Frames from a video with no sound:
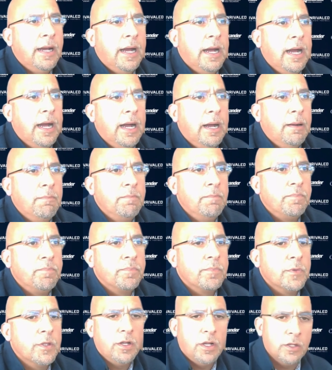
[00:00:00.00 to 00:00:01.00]

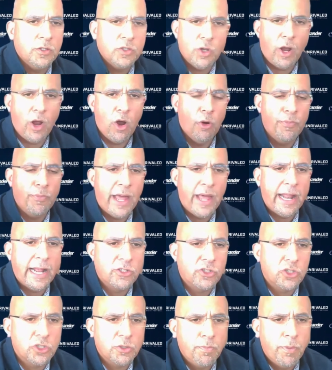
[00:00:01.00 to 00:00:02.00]
So I hope that
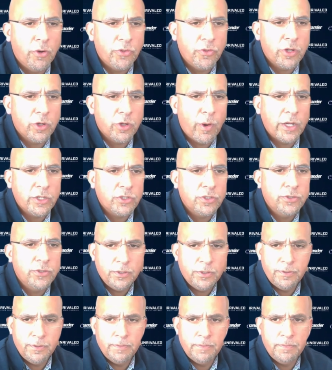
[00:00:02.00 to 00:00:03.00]
answers both your
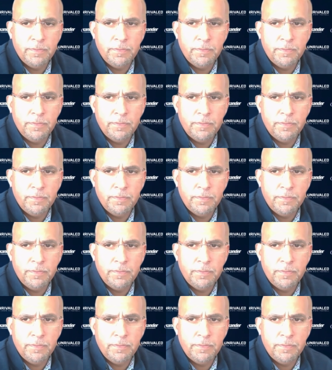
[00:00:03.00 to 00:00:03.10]
questions.